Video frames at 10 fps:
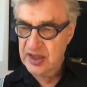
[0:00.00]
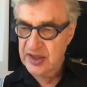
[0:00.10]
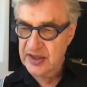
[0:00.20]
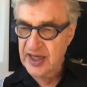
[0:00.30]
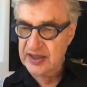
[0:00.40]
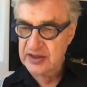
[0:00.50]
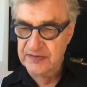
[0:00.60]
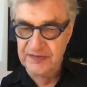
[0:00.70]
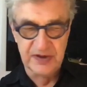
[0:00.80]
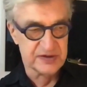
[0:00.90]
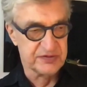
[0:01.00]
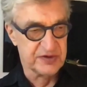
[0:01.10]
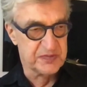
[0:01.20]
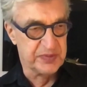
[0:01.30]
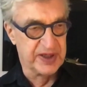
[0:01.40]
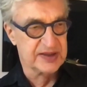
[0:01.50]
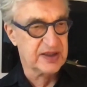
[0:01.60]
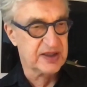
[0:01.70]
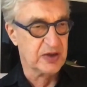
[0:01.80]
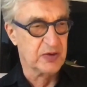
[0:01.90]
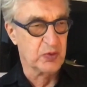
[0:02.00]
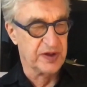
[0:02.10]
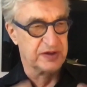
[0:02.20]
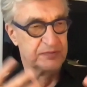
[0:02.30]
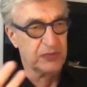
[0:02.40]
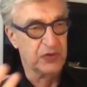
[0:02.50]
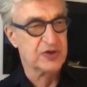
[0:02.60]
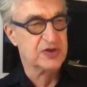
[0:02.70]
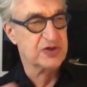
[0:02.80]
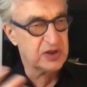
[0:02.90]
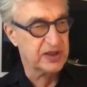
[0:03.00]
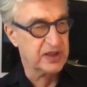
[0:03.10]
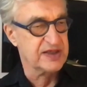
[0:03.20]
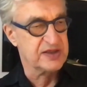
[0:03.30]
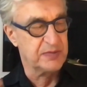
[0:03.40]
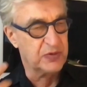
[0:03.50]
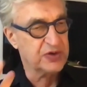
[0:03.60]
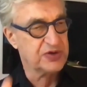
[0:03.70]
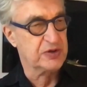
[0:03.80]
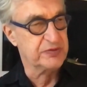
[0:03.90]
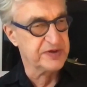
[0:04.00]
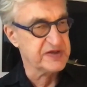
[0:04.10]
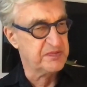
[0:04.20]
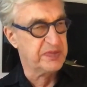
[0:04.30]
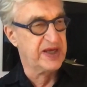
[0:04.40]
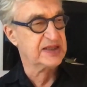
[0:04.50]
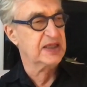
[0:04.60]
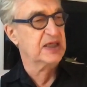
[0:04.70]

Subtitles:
the actor feels respected and where there's a mutual respect,